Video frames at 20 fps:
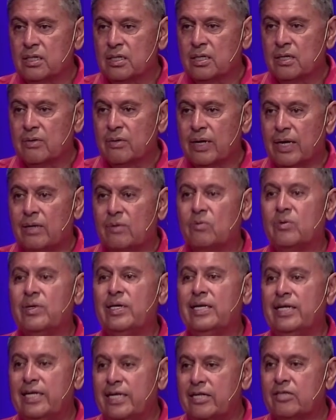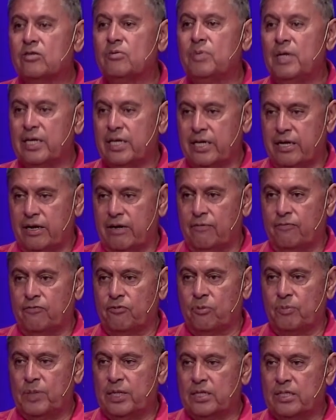right? We need to be careful
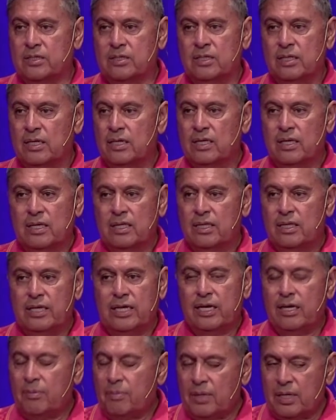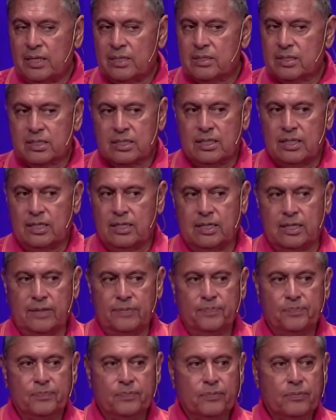because the enemy is sneaky,
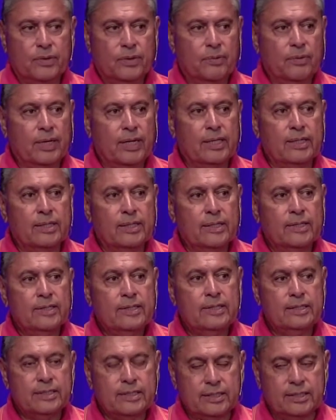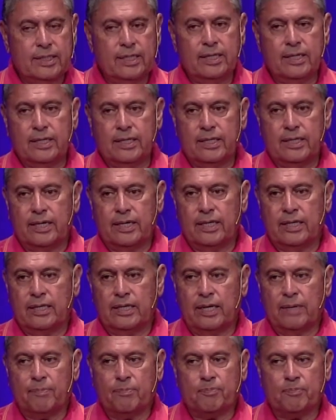right? He's sneaky,
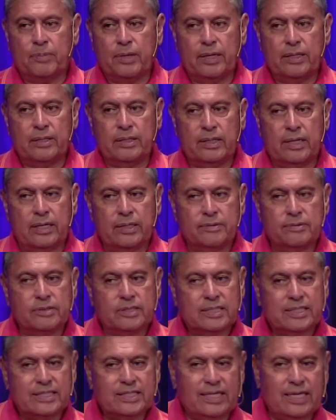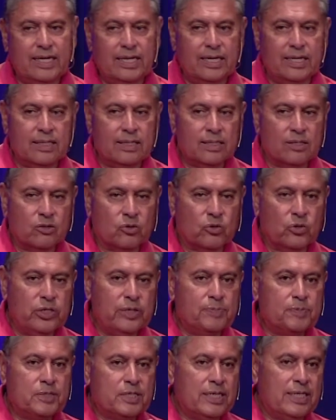and sin
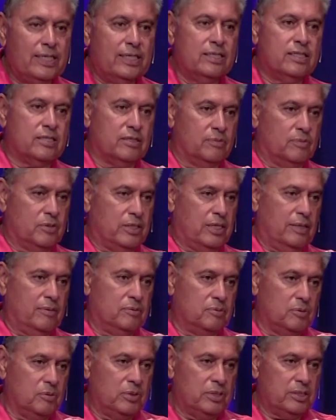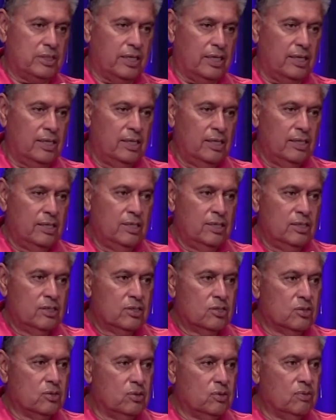creeps in sometimes, we say.
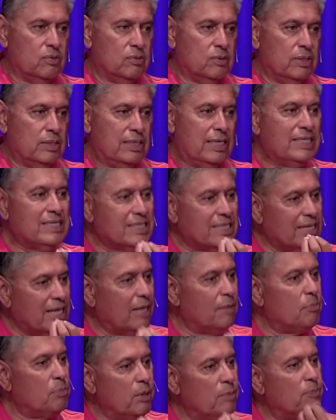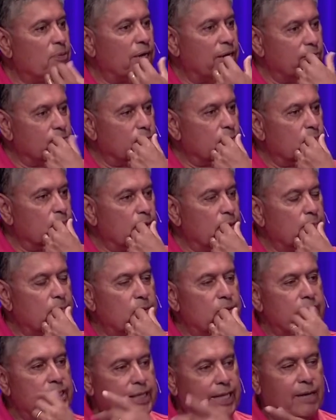So let's not be prideful people
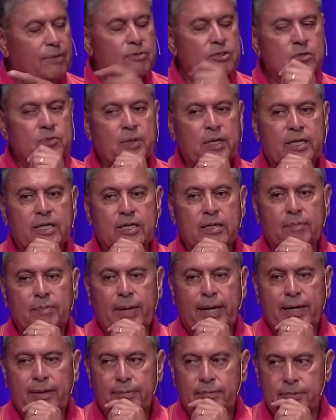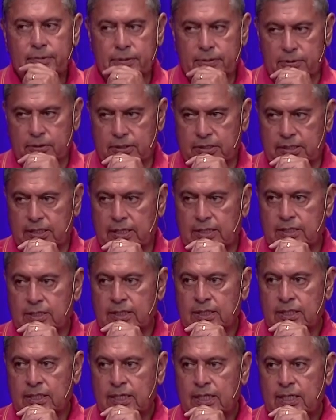in that respect. In the bad sense,
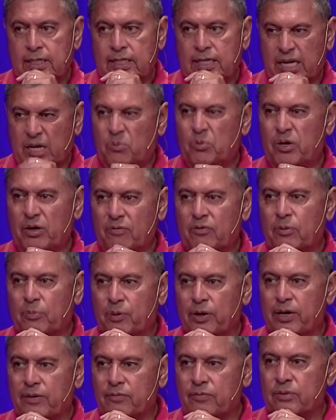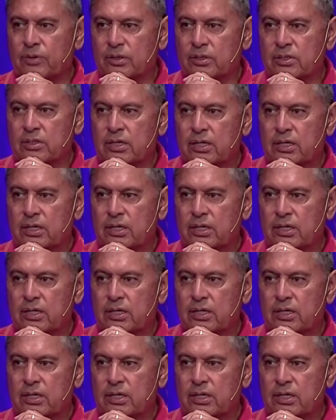get rid of your pridefulness.